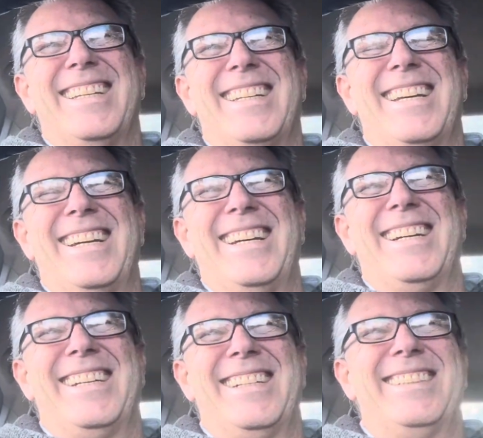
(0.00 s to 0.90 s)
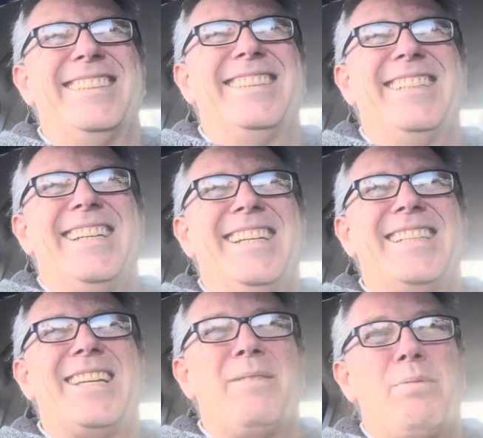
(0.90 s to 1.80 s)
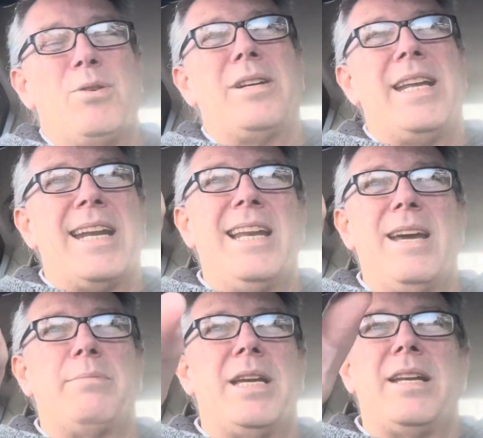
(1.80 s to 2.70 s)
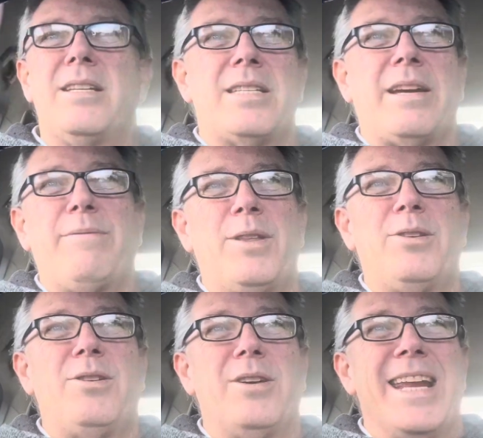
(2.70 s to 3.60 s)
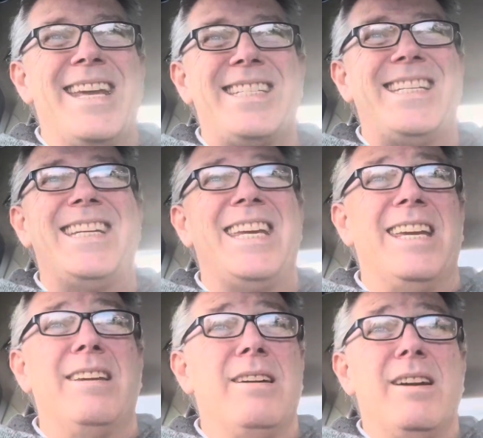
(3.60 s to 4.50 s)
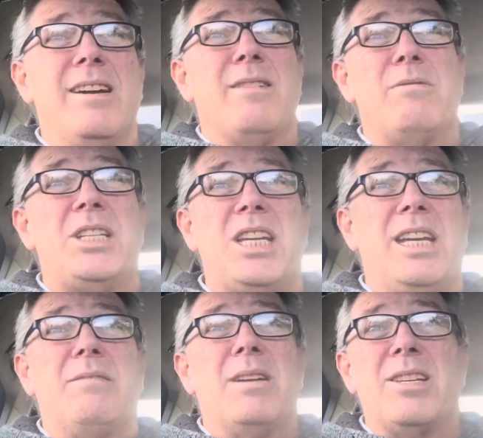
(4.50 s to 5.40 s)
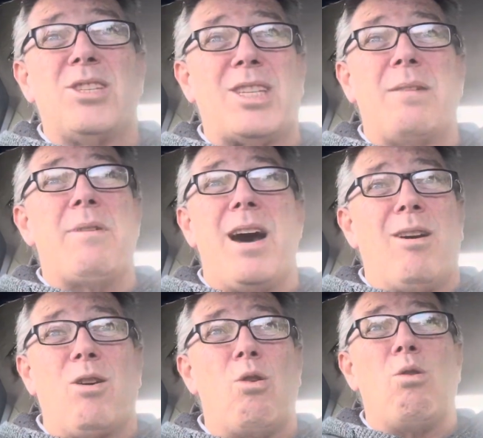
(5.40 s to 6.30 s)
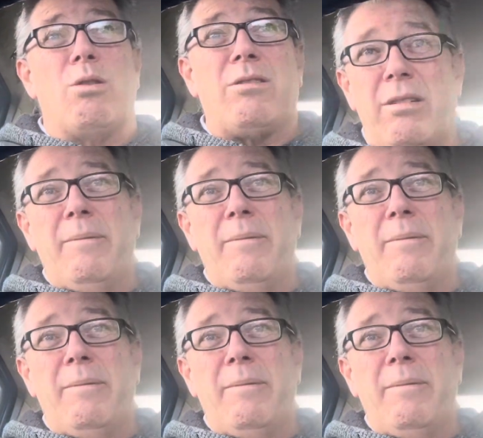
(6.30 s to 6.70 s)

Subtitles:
So poor Datlabs had to suffer through an STD which he somehow caught.